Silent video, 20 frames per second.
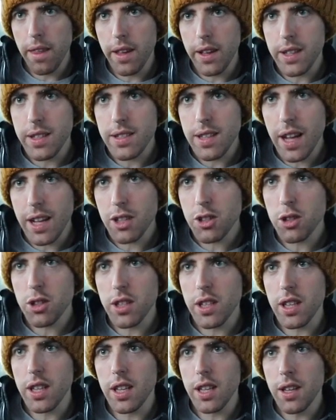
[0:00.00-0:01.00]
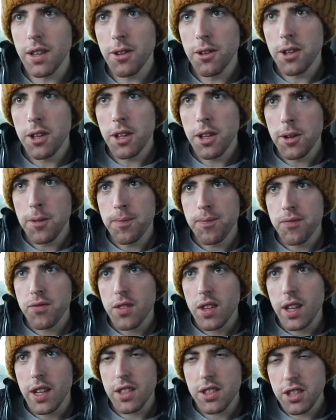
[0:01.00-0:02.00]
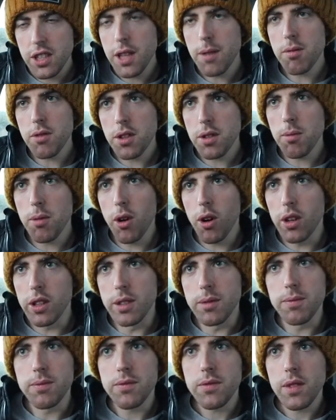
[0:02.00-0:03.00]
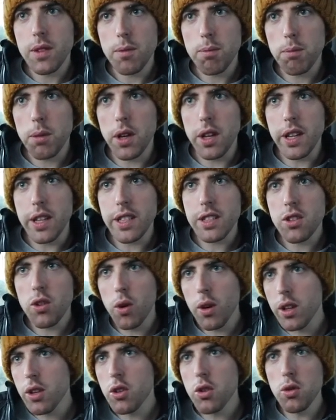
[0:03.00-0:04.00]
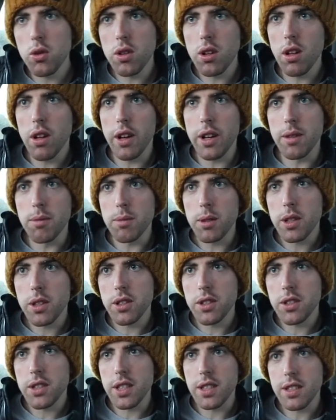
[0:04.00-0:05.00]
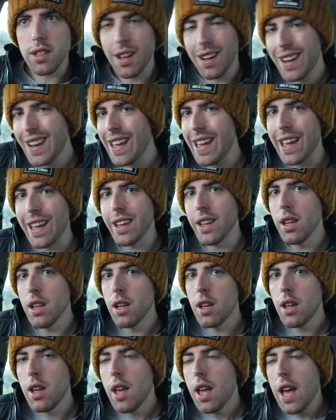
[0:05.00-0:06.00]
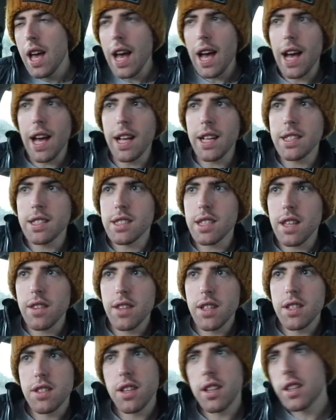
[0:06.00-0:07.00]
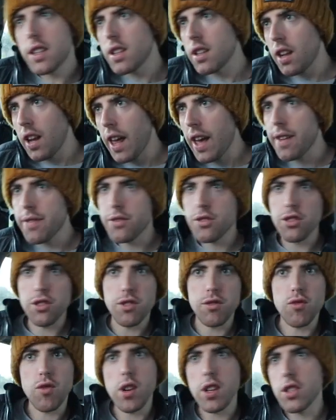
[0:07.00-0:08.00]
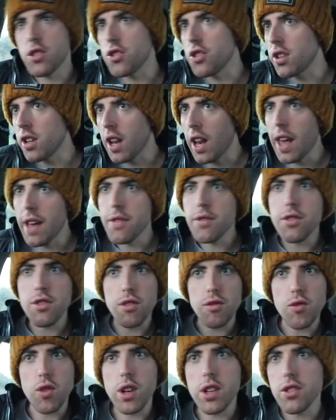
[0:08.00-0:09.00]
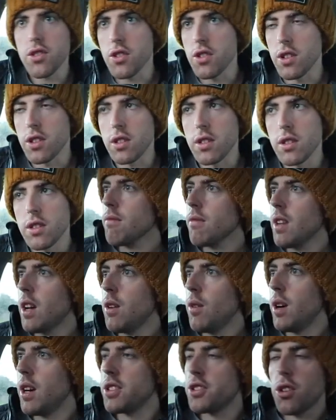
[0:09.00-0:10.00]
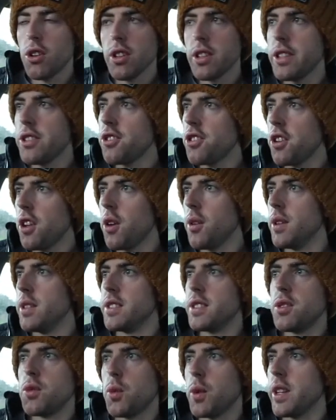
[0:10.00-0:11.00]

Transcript: it's actually, it's steeper at the bottom, but it's quite a cool climb because it's a lane and there's like left turn, right turn, left turn, right turn. That's all you need to know is it's